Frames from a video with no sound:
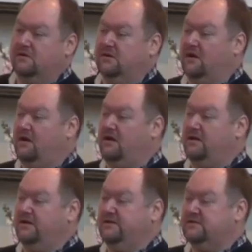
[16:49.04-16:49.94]

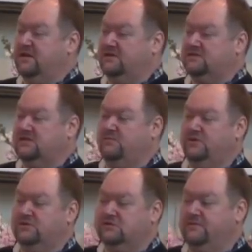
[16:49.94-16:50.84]
God is not
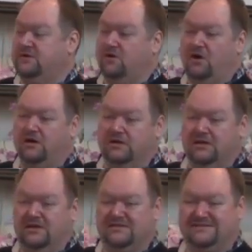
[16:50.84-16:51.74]
someone to be caught
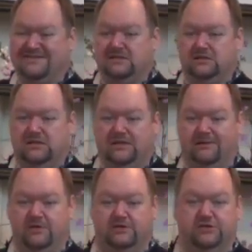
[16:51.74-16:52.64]
in a single
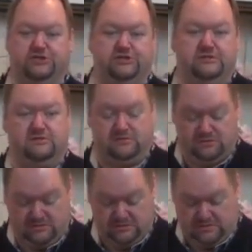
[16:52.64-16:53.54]
image.
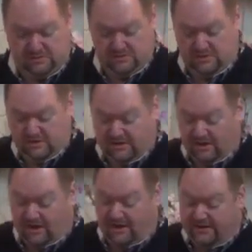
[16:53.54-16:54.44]

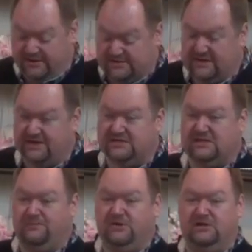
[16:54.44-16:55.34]
God is not
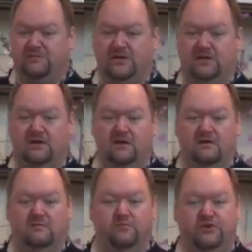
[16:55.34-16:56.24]
someone to be
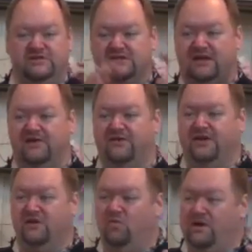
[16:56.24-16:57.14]
put together
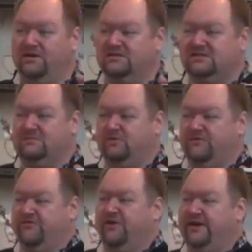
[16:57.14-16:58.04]
in one
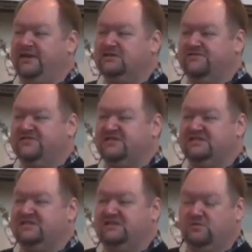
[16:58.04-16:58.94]
simple phrase of
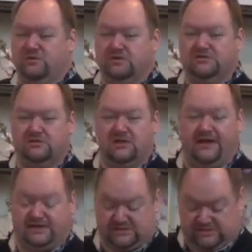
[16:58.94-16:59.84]
16 words or
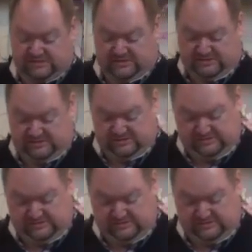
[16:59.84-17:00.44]
less.